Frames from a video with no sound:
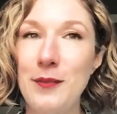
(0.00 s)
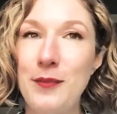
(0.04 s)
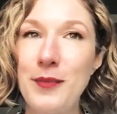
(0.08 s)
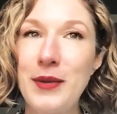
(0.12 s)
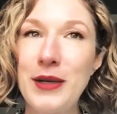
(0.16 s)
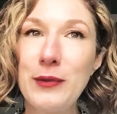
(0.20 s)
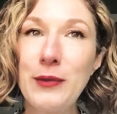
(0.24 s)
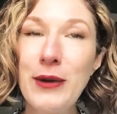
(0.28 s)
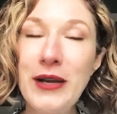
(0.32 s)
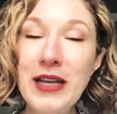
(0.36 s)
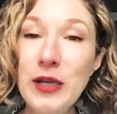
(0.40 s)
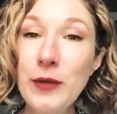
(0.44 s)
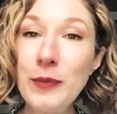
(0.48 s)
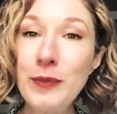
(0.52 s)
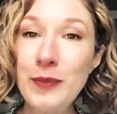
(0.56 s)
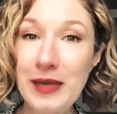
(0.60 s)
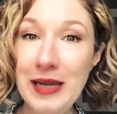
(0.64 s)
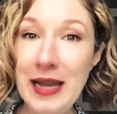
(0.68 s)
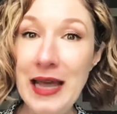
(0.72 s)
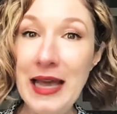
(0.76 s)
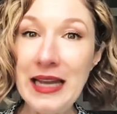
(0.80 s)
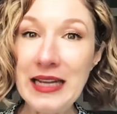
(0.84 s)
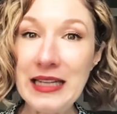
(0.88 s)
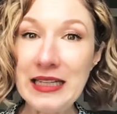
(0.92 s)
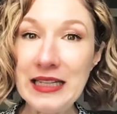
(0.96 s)
But when you
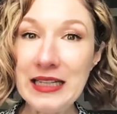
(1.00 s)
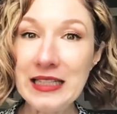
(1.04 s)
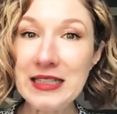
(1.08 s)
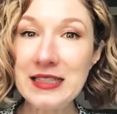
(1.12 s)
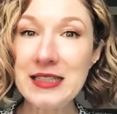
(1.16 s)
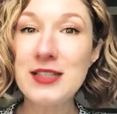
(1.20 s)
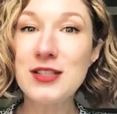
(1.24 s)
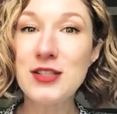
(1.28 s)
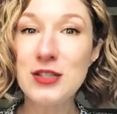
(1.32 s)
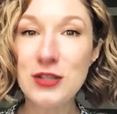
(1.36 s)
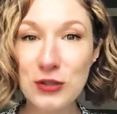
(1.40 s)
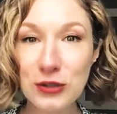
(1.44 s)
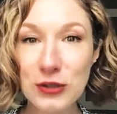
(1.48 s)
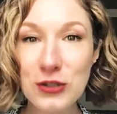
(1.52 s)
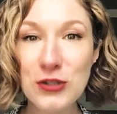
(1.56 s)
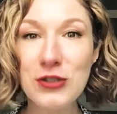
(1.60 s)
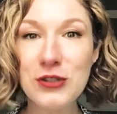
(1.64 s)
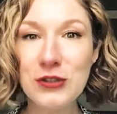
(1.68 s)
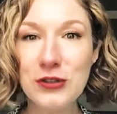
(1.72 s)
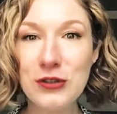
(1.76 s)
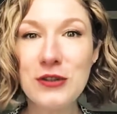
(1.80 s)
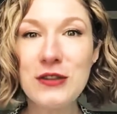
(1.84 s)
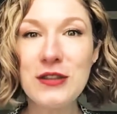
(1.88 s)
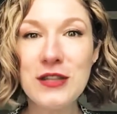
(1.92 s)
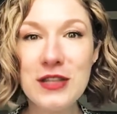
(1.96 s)
plan it, it's good
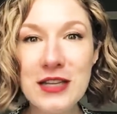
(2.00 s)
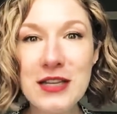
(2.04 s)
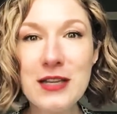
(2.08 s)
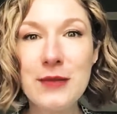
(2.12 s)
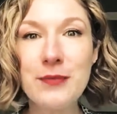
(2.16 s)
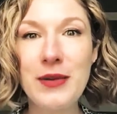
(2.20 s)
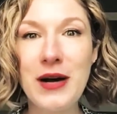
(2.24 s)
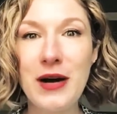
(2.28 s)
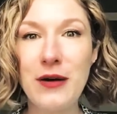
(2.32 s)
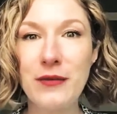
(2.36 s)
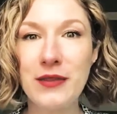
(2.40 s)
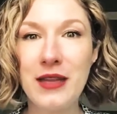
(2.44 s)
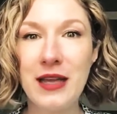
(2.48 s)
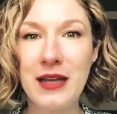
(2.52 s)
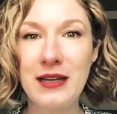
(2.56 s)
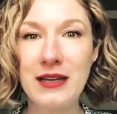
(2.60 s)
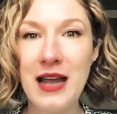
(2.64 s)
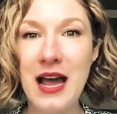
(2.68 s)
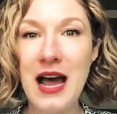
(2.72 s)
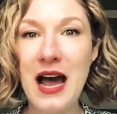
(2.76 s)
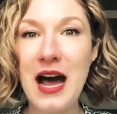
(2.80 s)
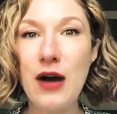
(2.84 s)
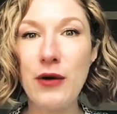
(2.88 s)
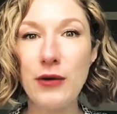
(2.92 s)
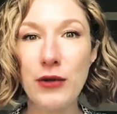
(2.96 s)
to think about that,
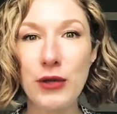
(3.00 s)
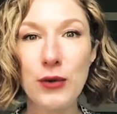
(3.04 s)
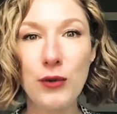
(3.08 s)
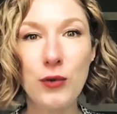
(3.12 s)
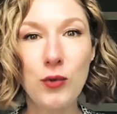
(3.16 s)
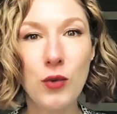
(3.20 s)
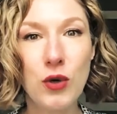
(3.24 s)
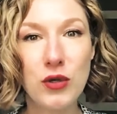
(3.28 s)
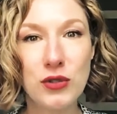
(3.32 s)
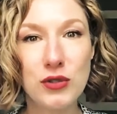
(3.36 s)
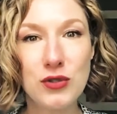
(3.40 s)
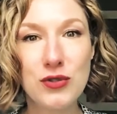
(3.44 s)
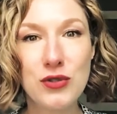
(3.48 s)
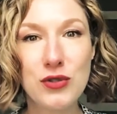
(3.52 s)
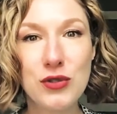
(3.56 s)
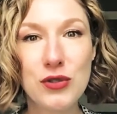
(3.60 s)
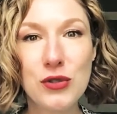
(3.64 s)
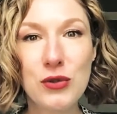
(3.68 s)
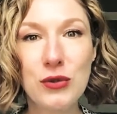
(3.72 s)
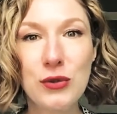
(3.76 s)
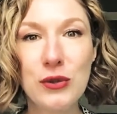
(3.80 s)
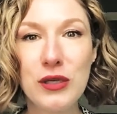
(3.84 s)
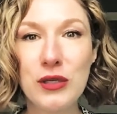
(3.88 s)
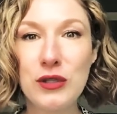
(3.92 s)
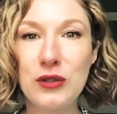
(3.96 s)
how you want to
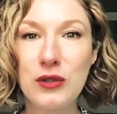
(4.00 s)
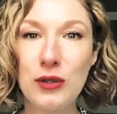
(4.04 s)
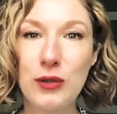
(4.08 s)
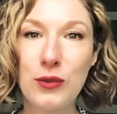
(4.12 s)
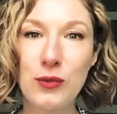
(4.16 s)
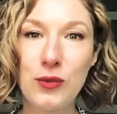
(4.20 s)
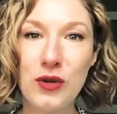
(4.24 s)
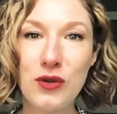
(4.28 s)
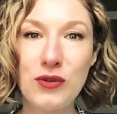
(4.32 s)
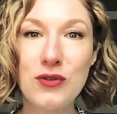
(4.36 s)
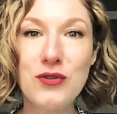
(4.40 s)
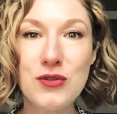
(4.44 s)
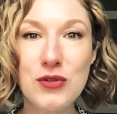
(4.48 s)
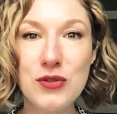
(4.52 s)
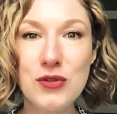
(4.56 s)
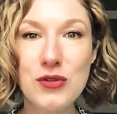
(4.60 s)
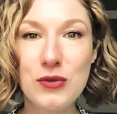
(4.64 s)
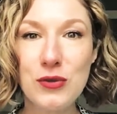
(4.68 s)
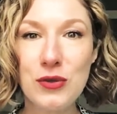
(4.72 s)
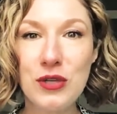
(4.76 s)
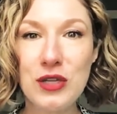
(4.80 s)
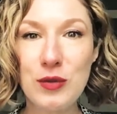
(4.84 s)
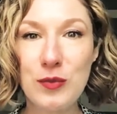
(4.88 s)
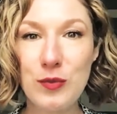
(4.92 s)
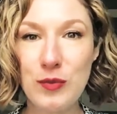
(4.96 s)
do it. Do you want to
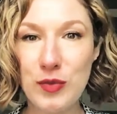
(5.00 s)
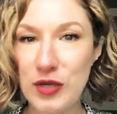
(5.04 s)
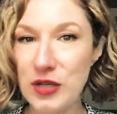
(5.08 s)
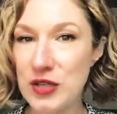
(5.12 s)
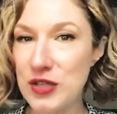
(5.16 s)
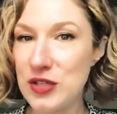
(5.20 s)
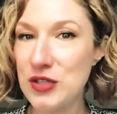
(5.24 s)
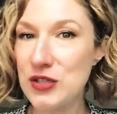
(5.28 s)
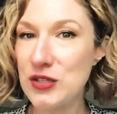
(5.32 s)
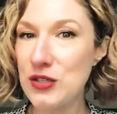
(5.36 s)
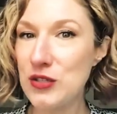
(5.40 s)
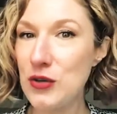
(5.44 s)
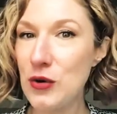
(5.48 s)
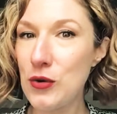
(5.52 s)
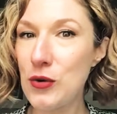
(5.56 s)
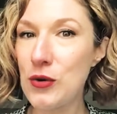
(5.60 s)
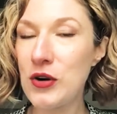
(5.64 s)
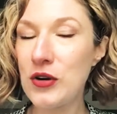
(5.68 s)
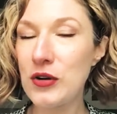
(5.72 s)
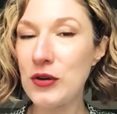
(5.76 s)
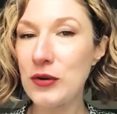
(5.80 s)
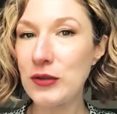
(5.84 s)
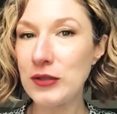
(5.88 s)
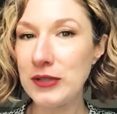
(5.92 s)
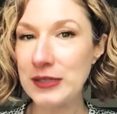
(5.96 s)
do it in person
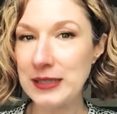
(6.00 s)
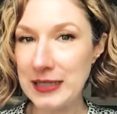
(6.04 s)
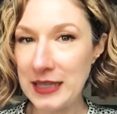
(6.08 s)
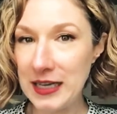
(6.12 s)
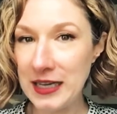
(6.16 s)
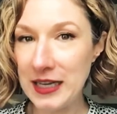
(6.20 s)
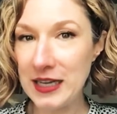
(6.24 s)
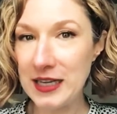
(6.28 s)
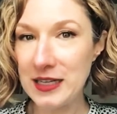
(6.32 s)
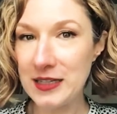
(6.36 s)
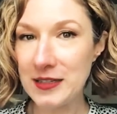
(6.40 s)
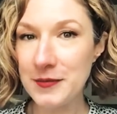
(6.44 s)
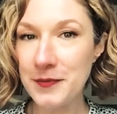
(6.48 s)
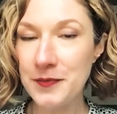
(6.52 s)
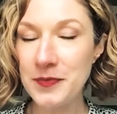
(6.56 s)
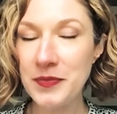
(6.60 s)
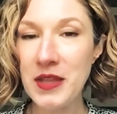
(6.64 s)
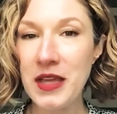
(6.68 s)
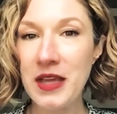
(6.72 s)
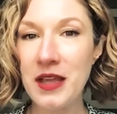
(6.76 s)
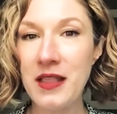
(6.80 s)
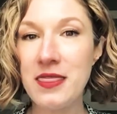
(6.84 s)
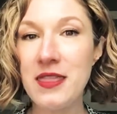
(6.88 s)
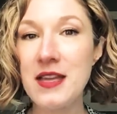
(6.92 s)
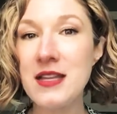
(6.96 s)
or online?
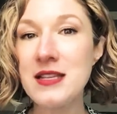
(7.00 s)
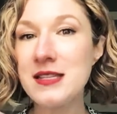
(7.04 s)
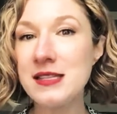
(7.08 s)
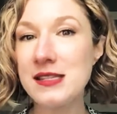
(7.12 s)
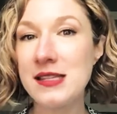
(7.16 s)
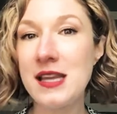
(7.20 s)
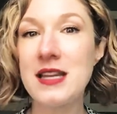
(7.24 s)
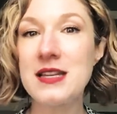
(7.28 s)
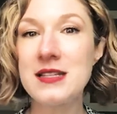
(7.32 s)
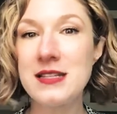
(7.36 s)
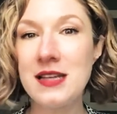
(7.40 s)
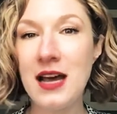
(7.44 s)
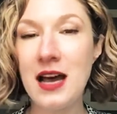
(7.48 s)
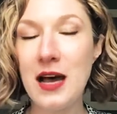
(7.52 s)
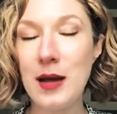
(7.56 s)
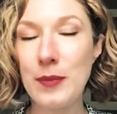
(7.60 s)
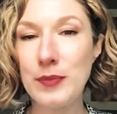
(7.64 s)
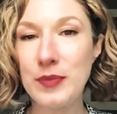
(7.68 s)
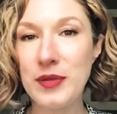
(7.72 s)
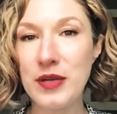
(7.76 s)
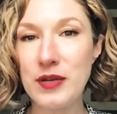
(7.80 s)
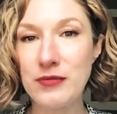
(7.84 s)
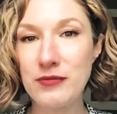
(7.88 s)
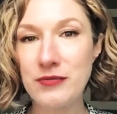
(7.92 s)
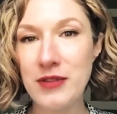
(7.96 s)
And then set
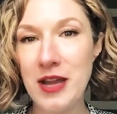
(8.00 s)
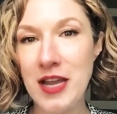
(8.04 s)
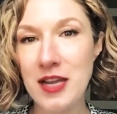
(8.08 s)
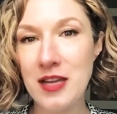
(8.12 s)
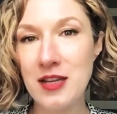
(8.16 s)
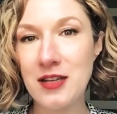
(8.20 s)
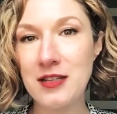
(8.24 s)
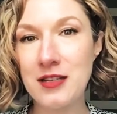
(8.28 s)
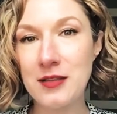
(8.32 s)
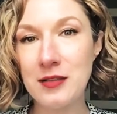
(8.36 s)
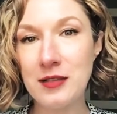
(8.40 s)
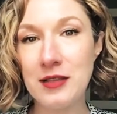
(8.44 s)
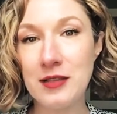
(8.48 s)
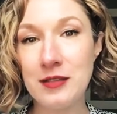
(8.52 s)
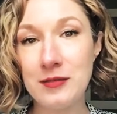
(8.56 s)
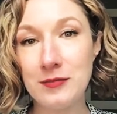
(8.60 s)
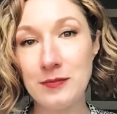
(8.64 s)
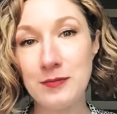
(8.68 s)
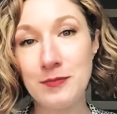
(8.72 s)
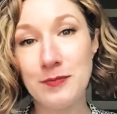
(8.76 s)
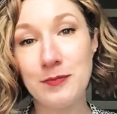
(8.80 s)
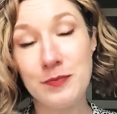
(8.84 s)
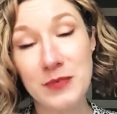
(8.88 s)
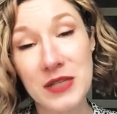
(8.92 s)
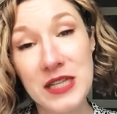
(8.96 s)
up a regular
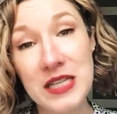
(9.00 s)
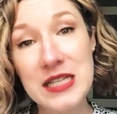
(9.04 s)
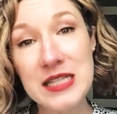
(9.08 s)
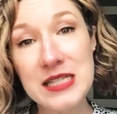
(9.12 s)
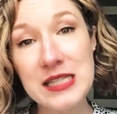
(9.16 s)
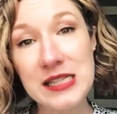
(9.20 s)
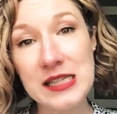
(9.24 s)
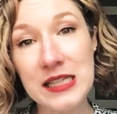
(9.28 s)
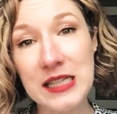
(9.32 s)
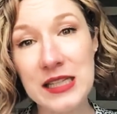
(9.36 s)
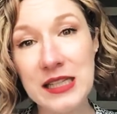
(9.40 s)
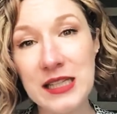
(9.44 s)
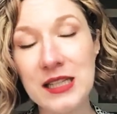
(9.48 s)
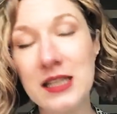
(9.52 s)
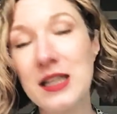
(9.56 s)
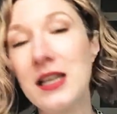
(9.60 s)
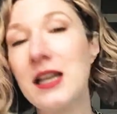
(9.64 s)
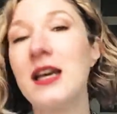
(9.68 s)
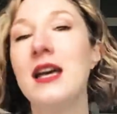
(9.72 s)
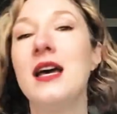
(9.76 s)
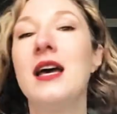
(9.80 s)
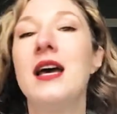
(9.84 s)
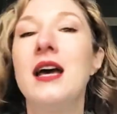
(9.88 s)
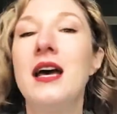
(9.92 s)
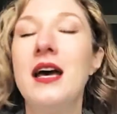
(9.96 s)
meeting.
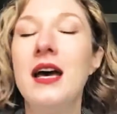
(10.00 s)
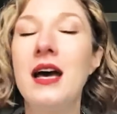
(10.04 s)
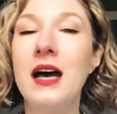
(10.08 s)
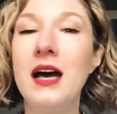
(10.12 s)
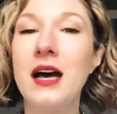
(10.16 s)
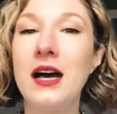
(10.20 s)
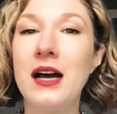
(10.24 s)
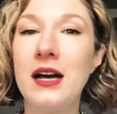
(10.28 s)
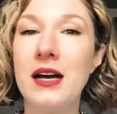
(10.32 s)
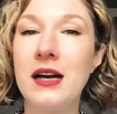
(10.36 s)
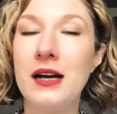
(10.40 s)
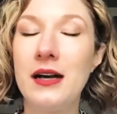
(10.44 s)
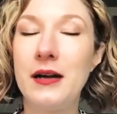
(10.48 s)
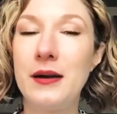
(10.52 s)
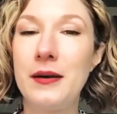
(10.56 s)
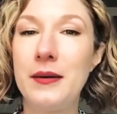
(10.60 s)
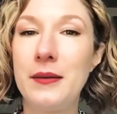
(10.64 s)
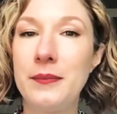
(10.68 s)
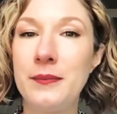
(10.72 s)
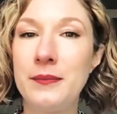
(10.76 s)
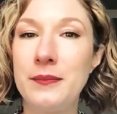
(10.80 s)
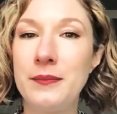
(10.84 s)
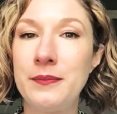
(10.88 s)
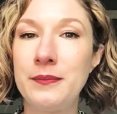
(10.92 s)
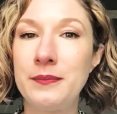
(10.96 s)

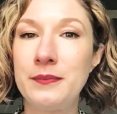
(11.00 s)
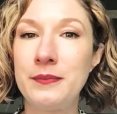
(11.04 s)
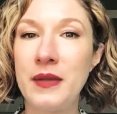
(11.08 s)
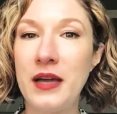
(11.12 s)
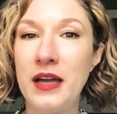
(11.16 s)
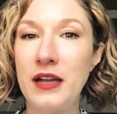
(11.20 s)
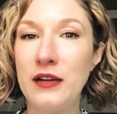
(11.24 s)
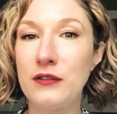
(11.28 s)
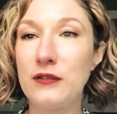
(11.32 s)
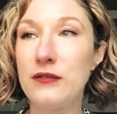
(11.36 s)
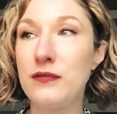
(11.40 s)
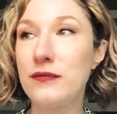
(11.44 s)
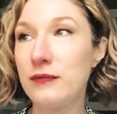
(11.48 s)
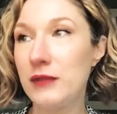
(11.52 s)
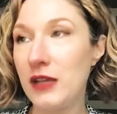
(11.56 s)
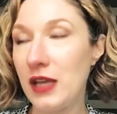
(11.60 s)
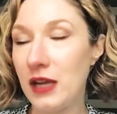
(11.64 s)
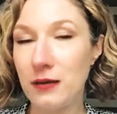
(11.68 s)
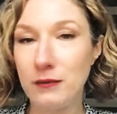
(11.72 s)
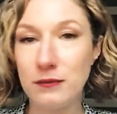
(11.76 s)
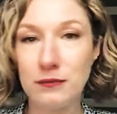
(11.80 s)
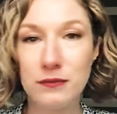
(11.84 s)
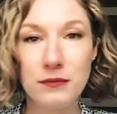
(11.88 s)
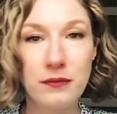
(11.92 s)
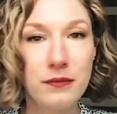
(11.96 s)
Um, and
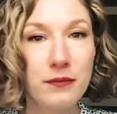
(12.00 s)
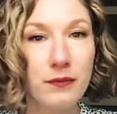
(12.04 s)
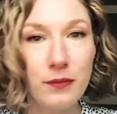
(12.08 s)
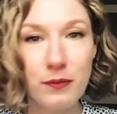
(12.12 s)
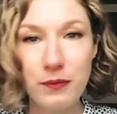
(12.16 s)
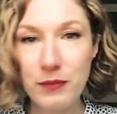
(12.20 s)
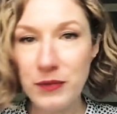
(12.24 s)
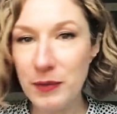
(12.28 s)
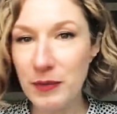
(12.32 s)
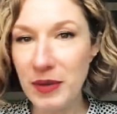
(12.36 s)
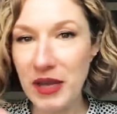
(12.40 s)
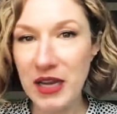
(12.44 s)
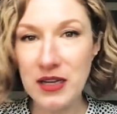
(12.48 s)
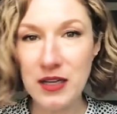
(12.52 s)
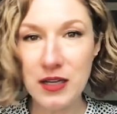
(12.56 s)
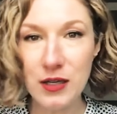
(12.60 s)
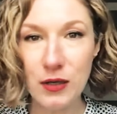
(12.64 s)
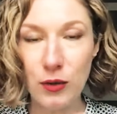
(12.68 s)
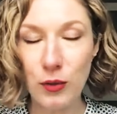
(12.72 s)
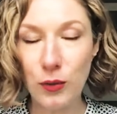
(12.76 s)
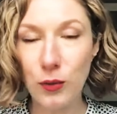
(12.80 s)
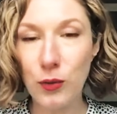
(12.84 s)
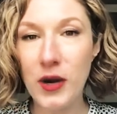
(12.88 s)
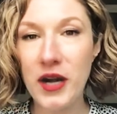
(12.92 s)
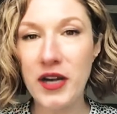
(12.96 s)
yeah, depending
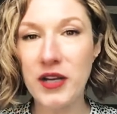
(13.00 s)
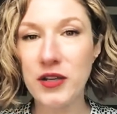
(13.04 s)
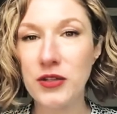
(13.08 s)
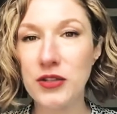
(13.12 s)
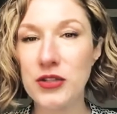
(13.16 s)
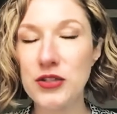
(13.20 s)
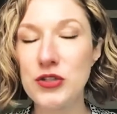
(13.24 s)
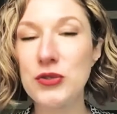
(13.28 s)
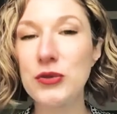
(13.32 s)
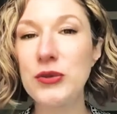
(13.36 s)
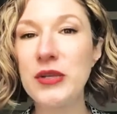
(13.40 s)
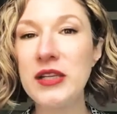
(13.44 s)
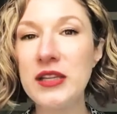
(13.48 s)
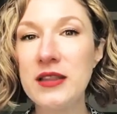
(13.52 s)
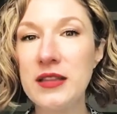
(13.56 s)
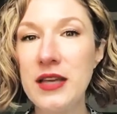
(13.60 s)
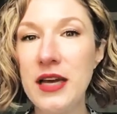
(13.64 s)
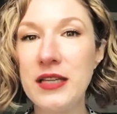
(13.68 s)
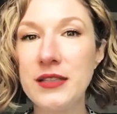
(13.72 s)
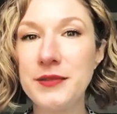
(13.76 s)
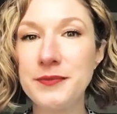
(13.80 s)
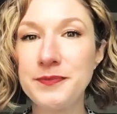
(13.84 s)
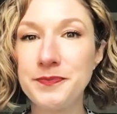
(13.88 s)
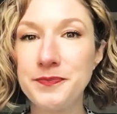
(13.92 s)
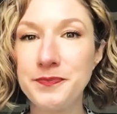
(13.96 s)
on where you're doing that.